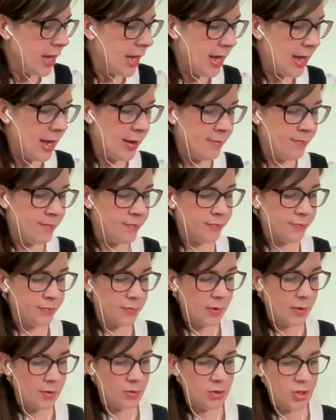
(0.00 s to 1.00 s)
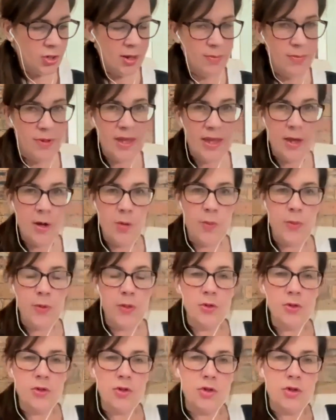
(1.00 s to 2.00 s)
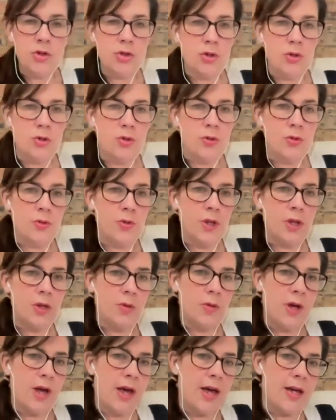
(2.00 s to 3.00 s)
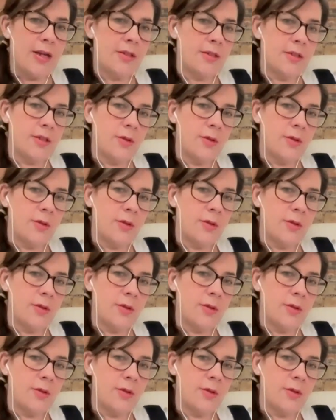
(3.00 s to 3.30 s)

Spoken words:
I'll try and pick it up and show you guys.